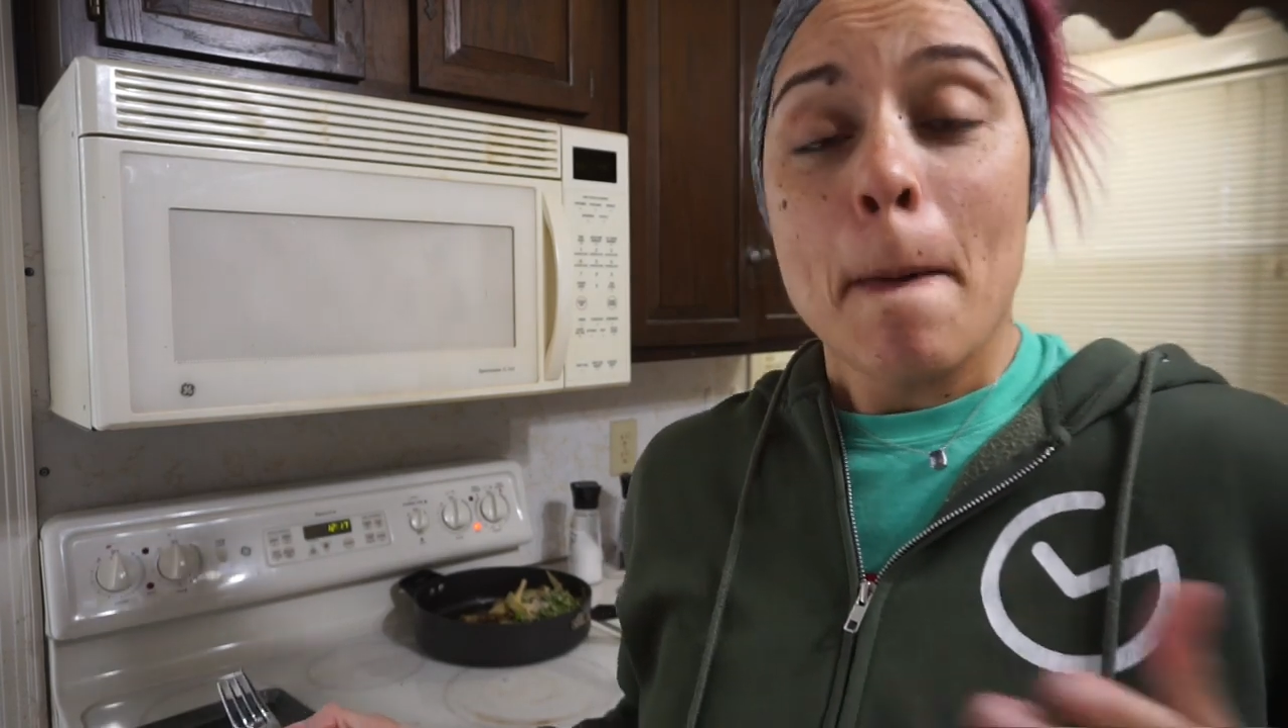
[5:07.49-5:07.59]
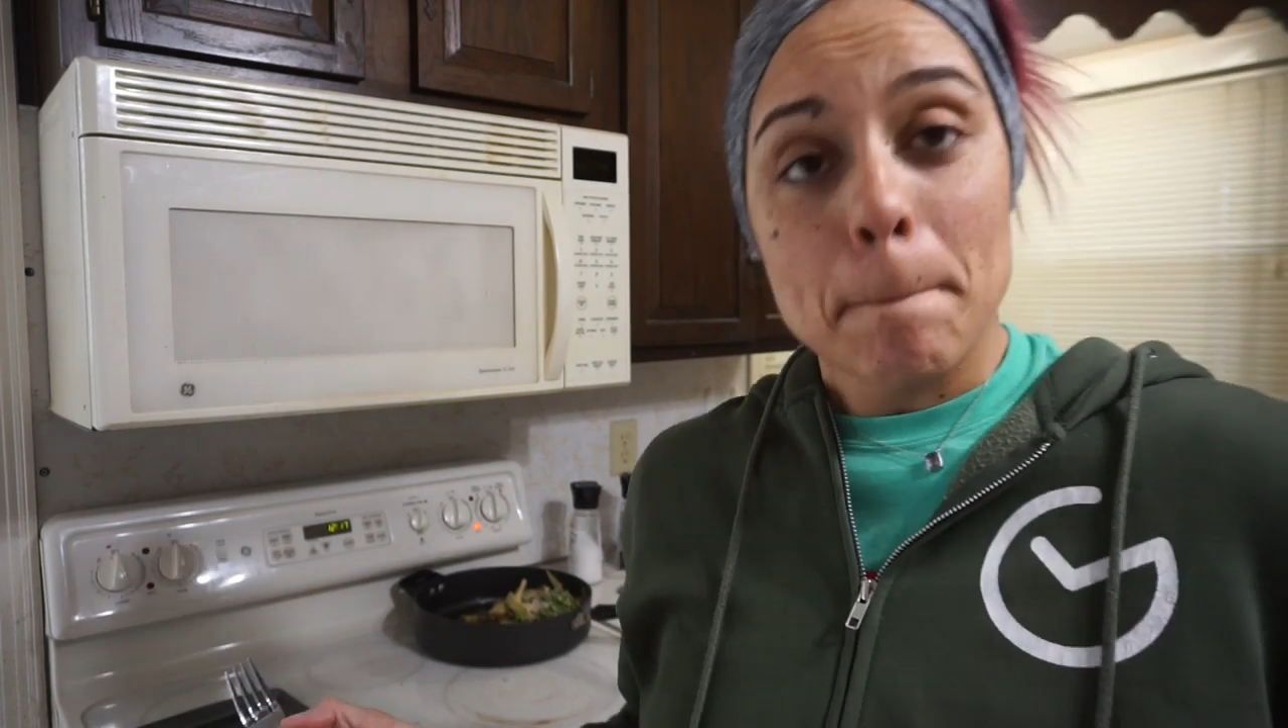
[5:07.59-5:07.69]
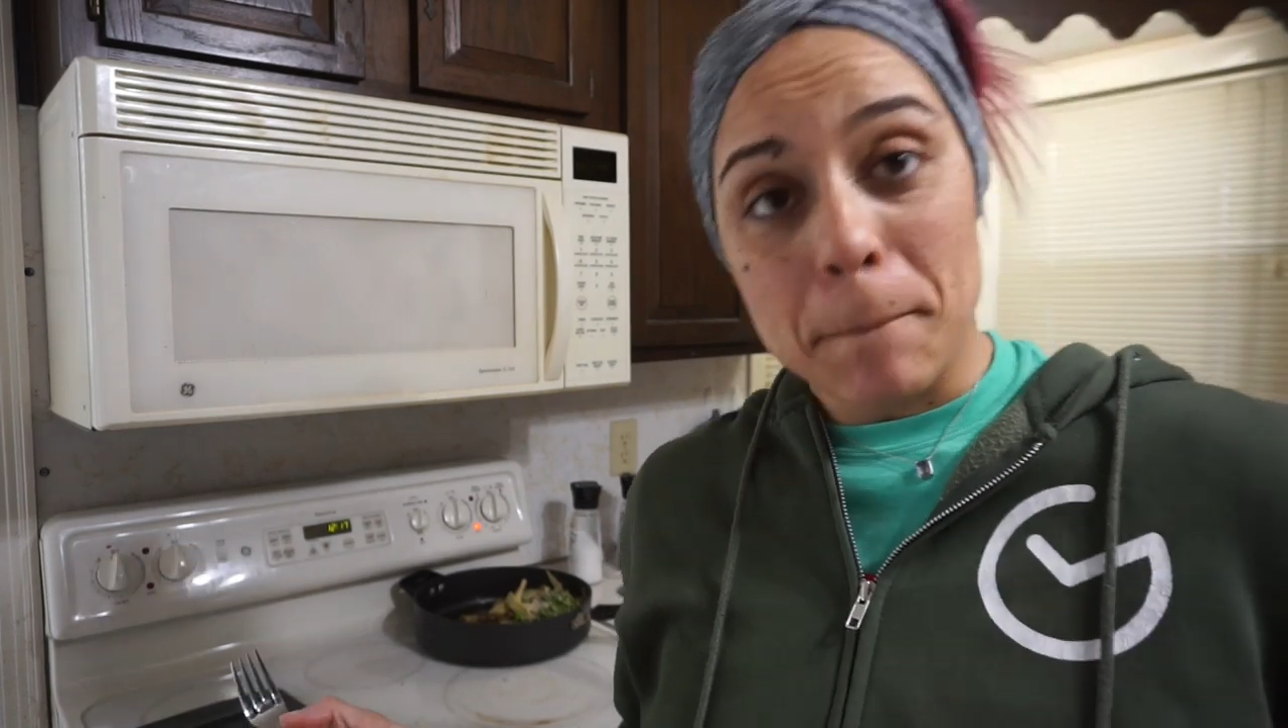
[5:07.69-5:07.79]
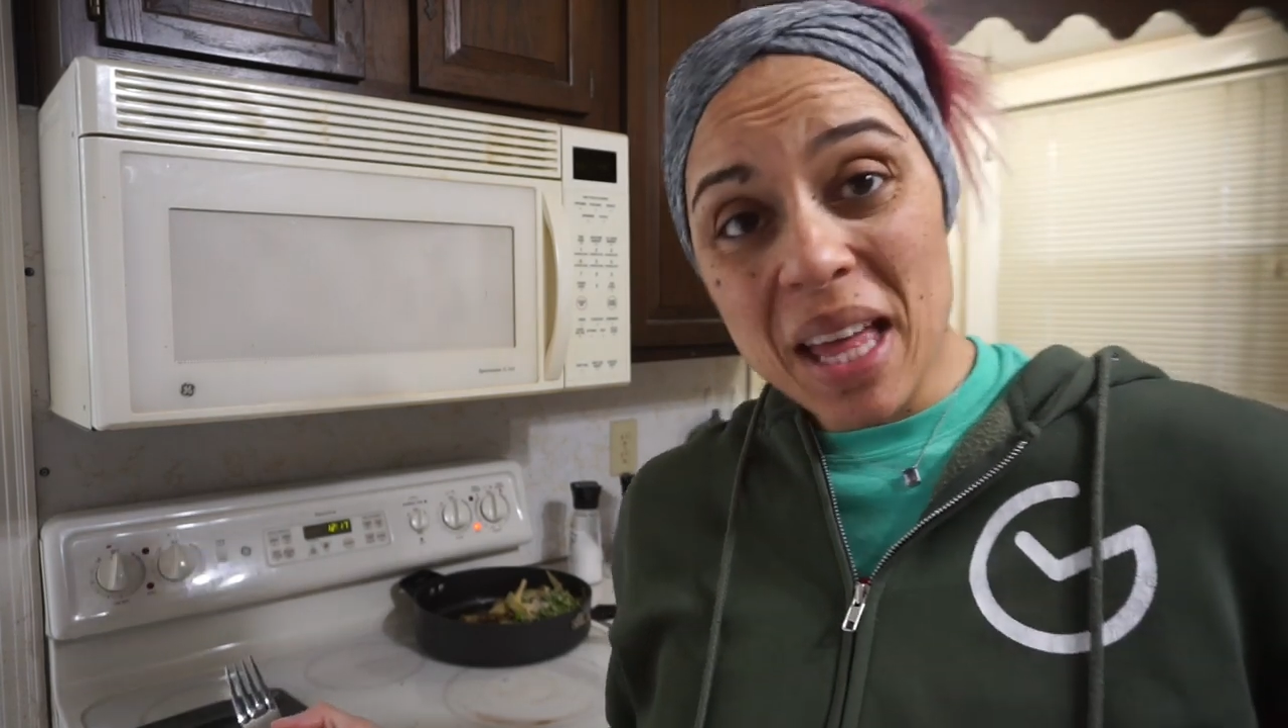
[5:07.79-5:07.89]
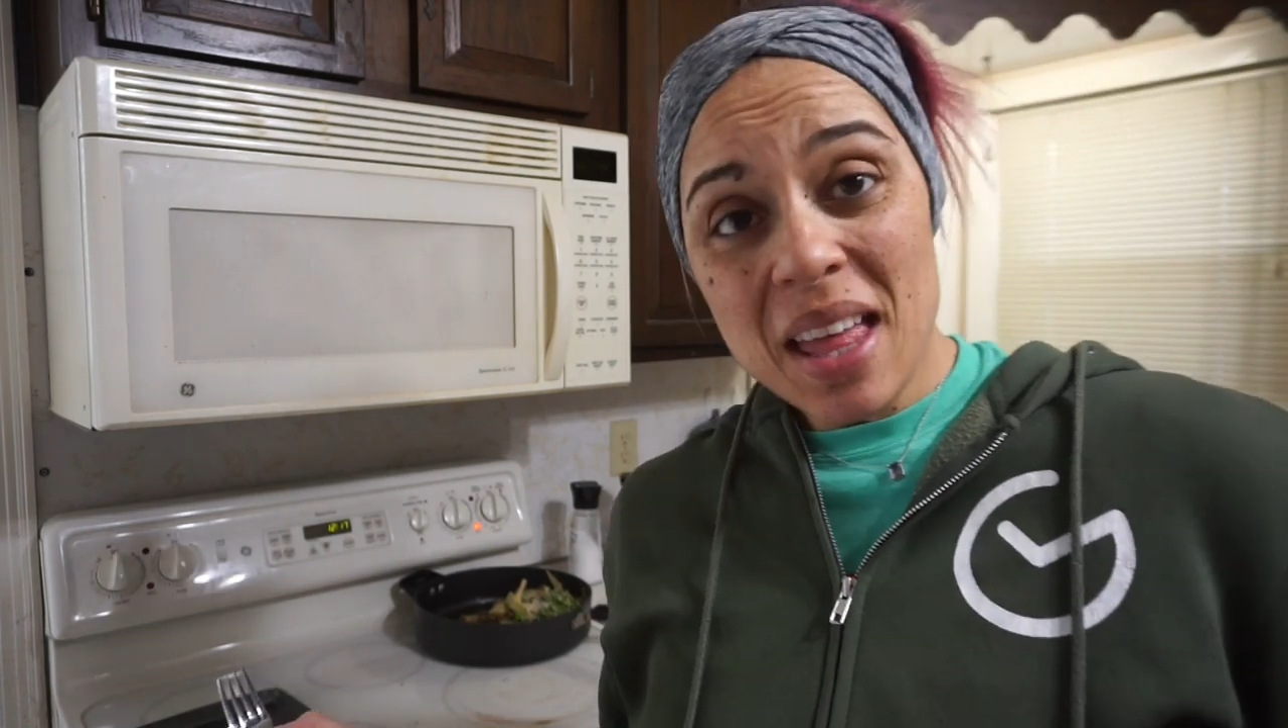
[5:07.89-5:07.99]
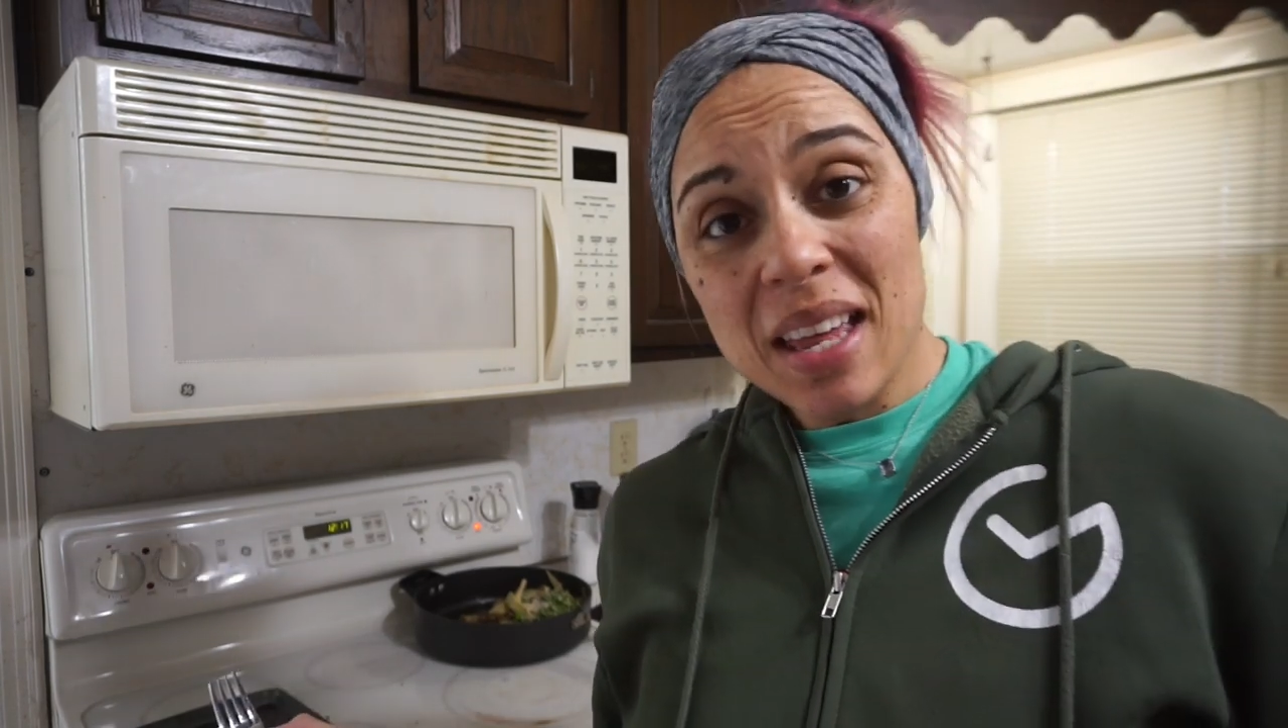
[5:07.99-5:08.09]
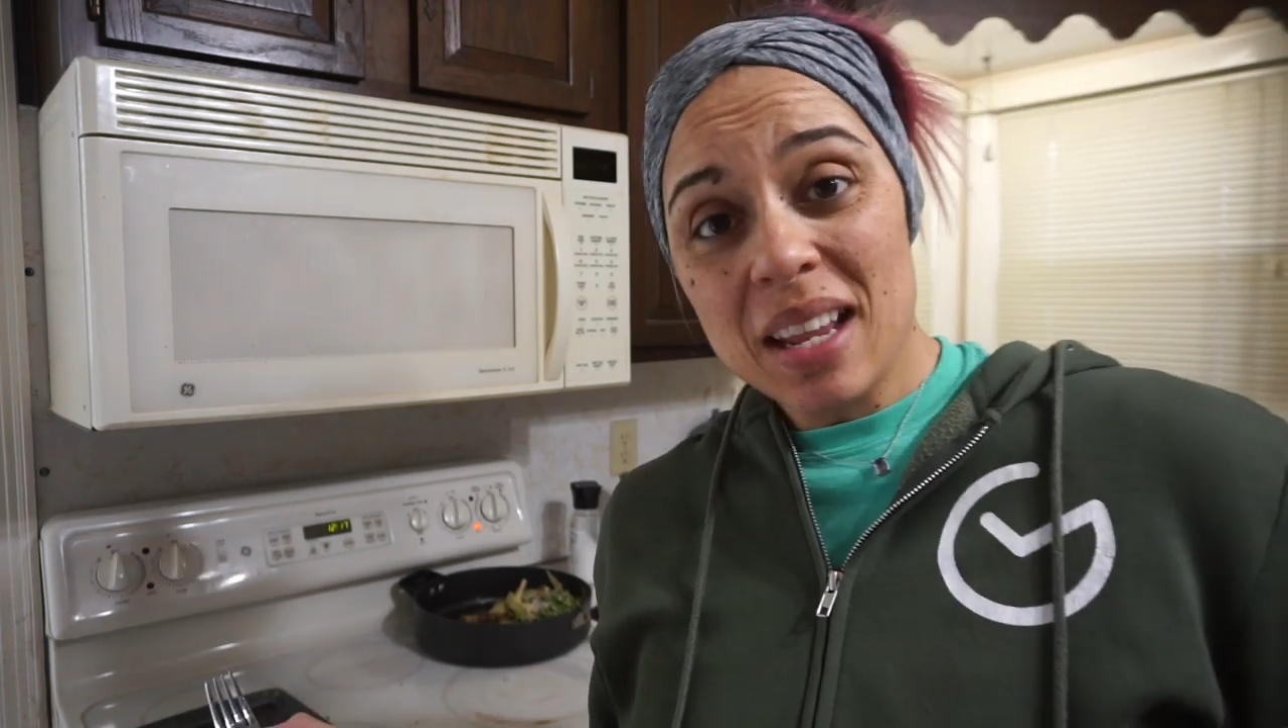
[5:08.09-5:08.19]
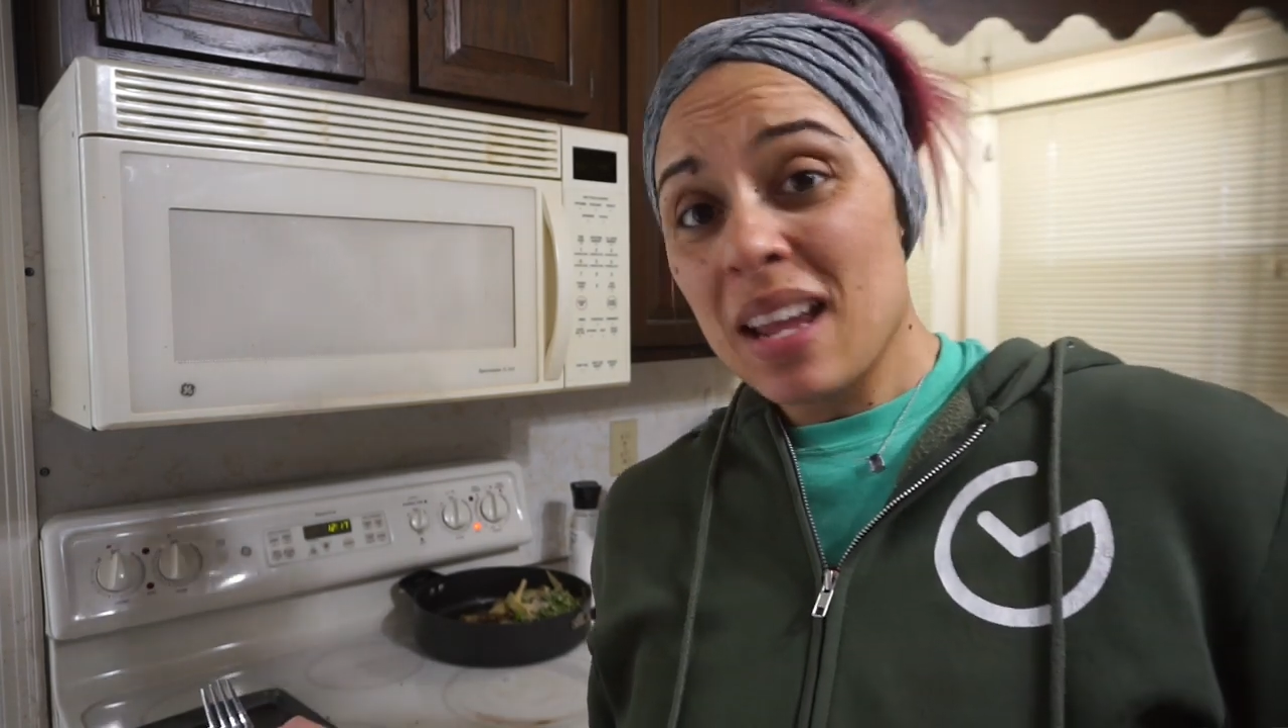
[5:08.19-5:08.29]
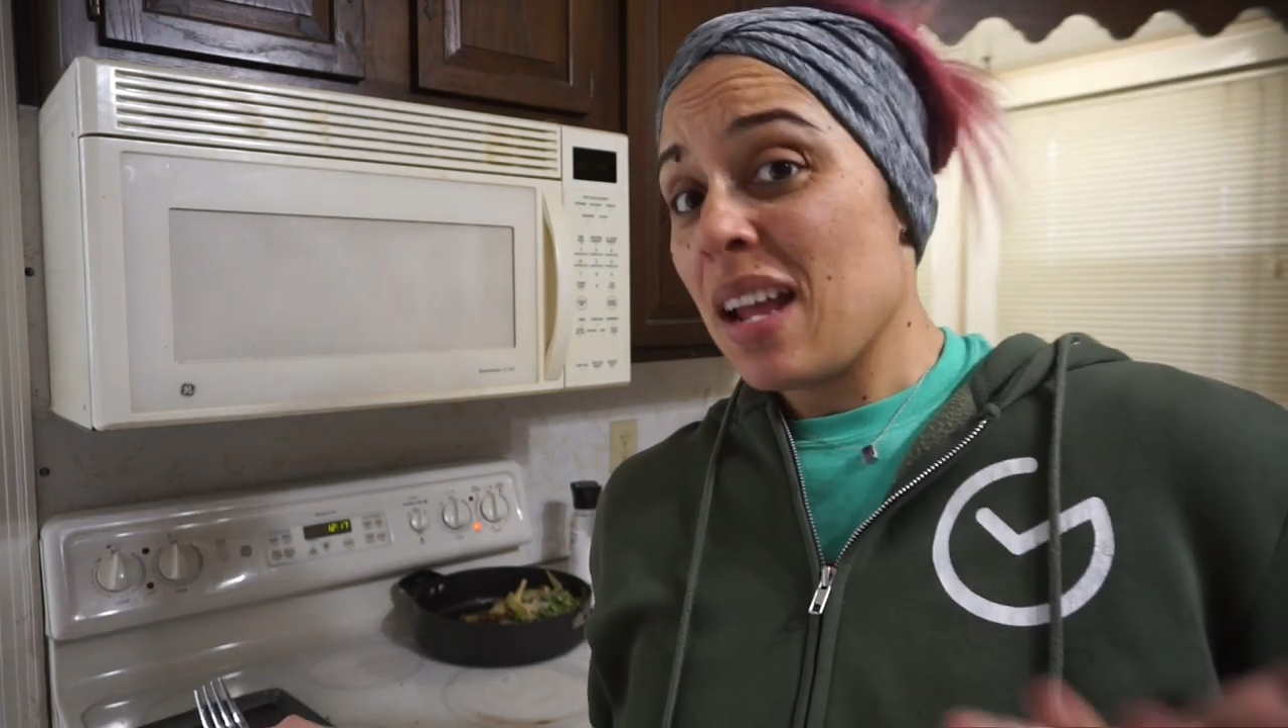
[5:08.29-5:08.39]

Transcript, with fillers: But